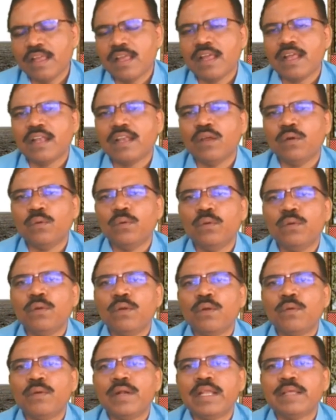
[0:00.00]

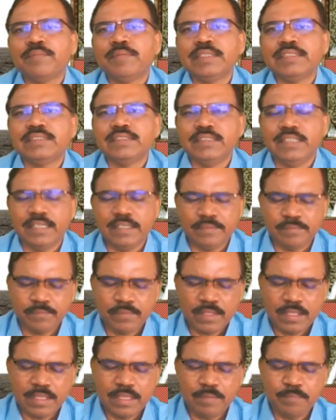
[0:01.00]
Now what happens here?
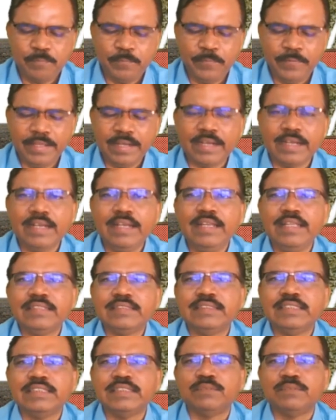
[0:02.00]
If we release this